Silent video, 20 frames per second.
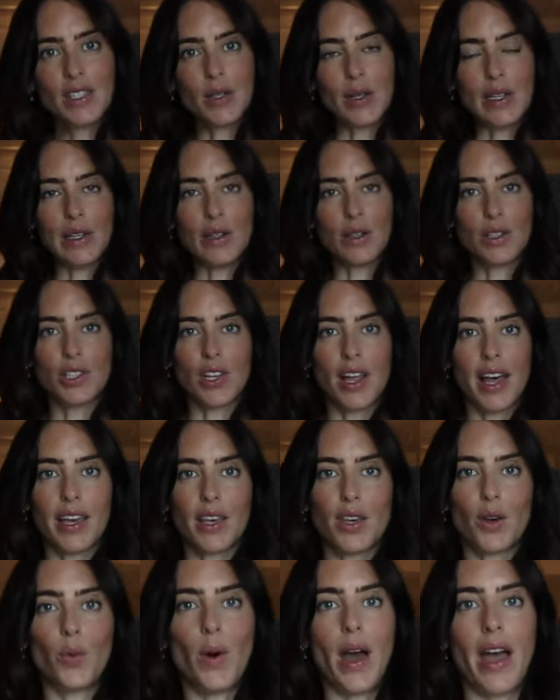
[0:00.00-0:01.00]
so it looks
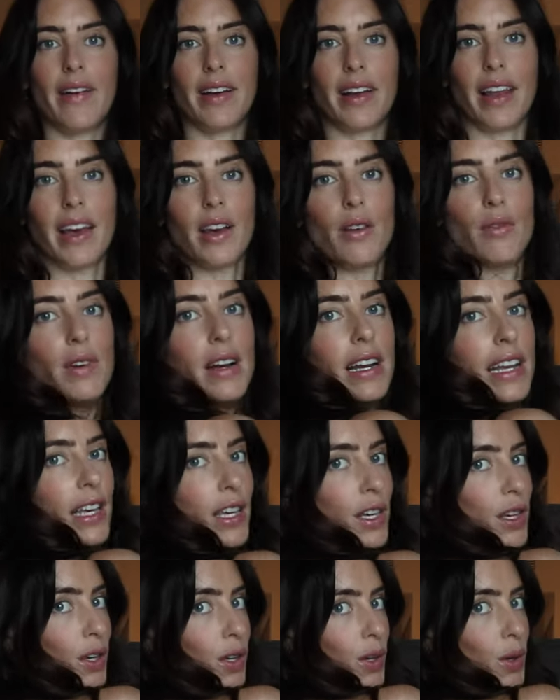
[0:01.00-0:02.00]
like you're wearing like a really
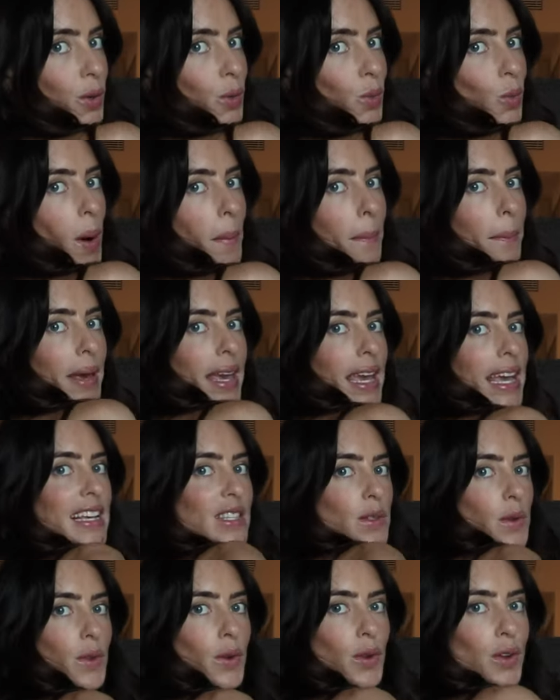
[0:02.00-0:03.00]
cute one
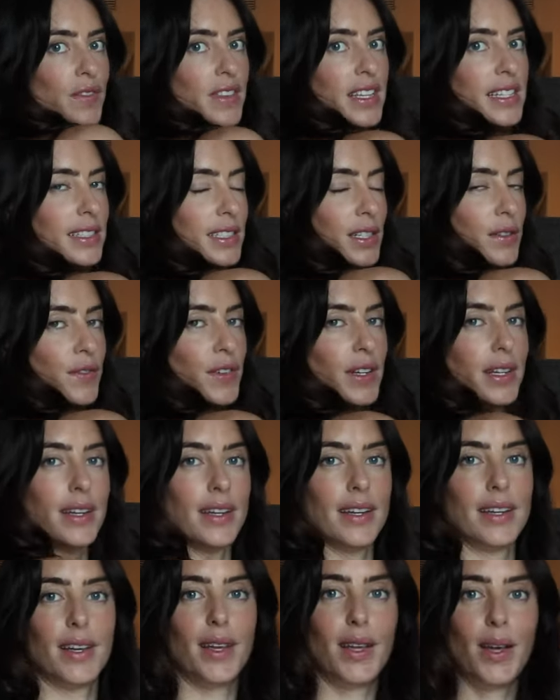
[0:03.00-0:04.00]
piece with all of these
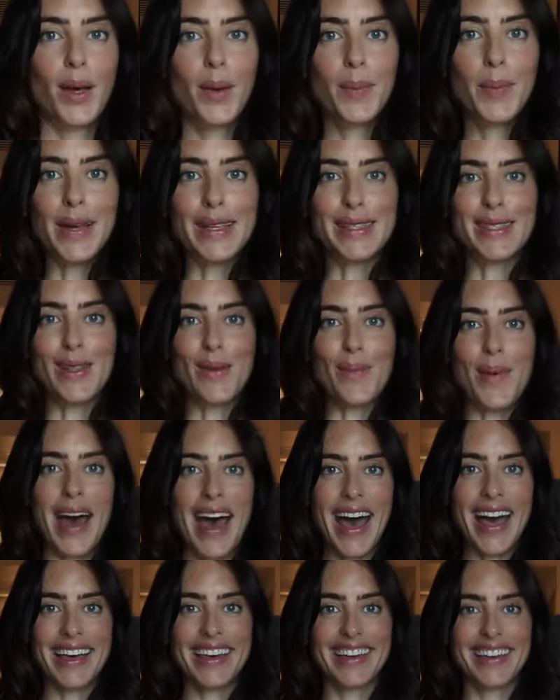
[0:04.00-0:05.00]
different bits at the
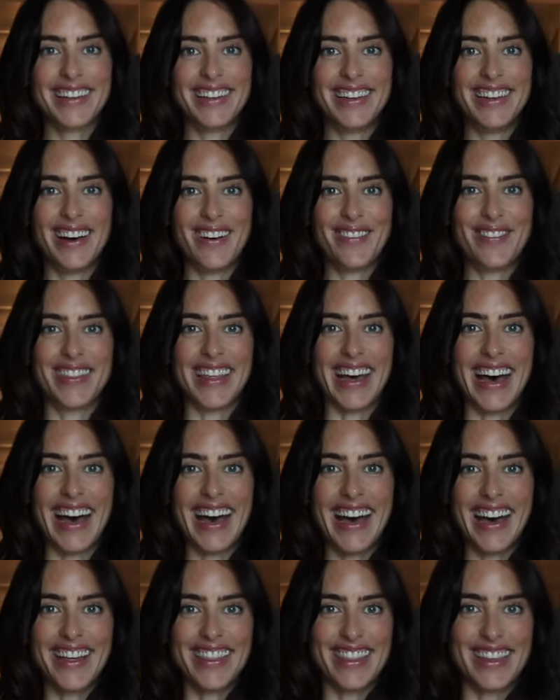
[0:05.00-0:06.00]
back. Love
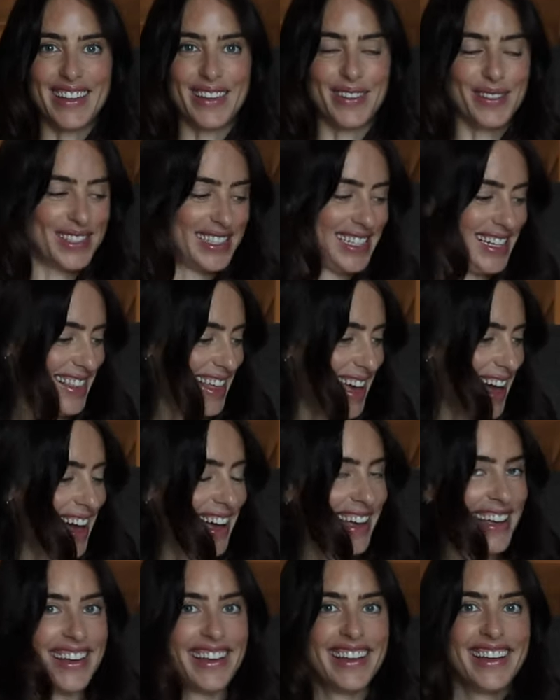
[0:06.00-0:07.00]
that. I think you'll see
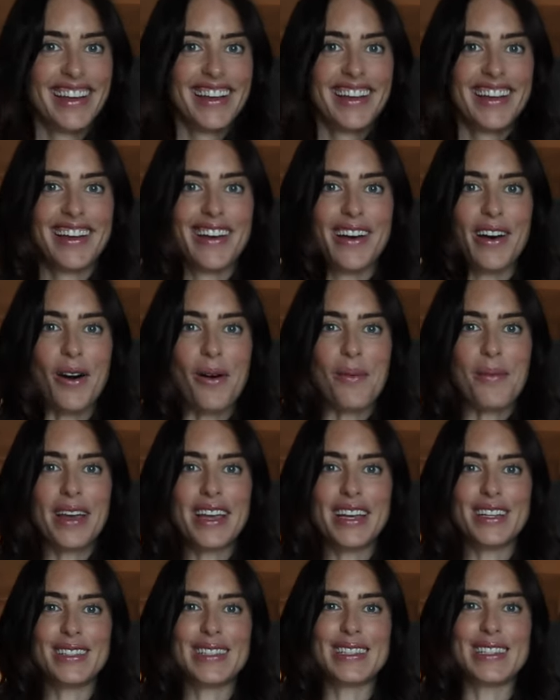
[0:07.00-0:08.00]
that on my
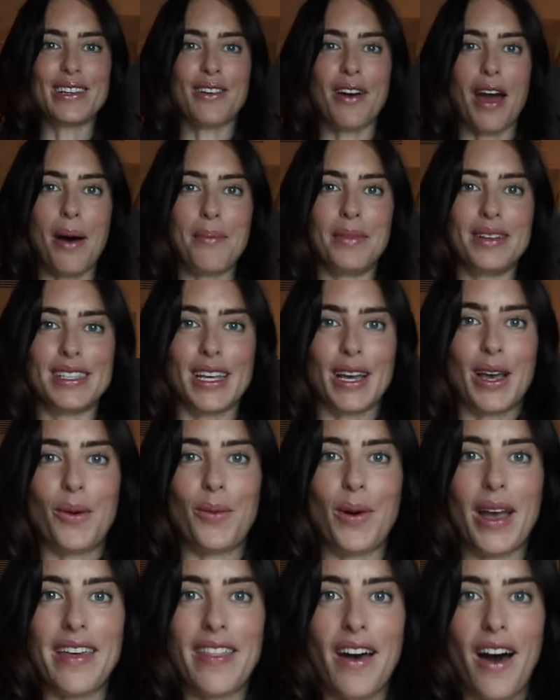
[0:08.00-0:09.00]
Instagram as like a
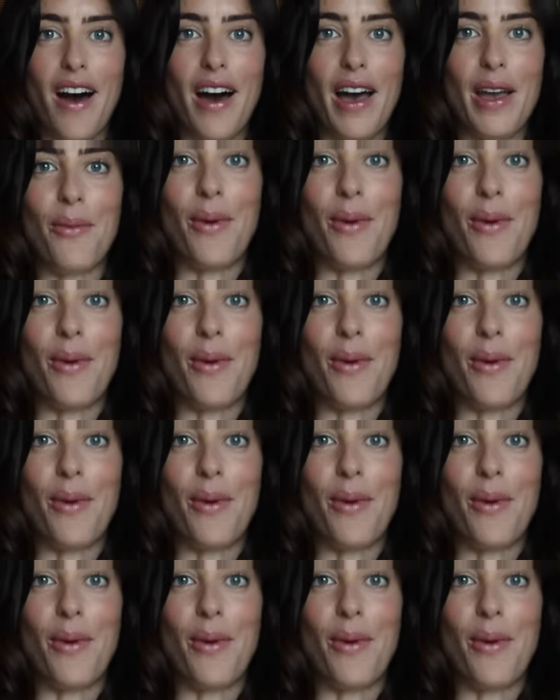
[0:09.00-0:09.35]
way that I